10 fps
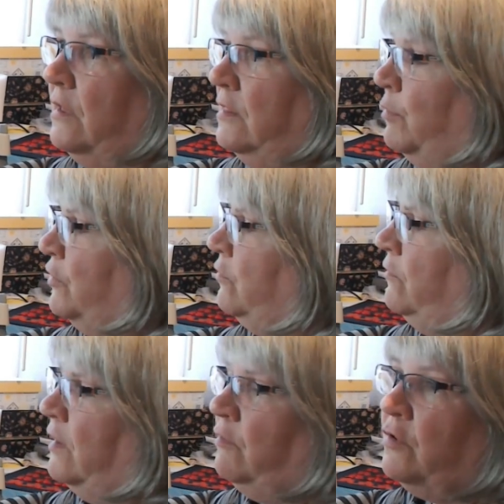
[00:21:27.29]
in the bottom
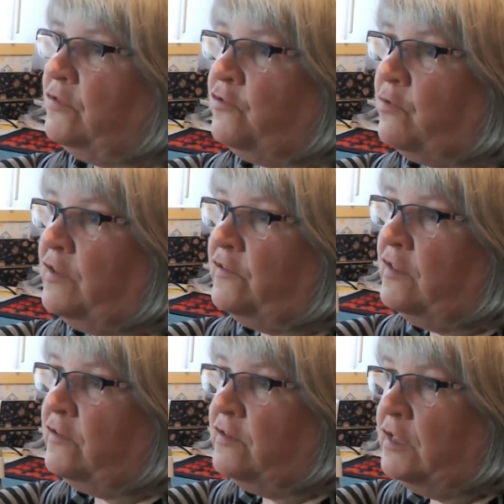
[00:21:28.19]
of here, we've got the straight
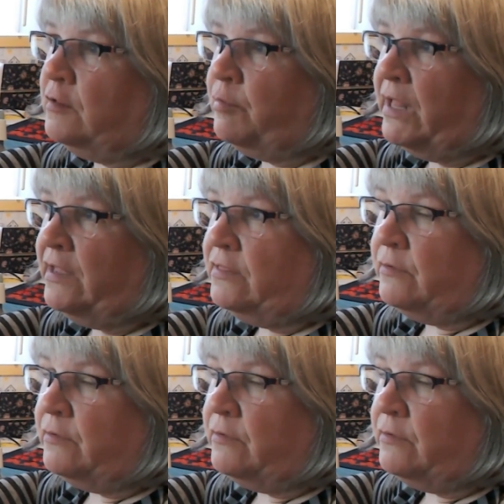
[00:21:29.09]
stitch needle plate.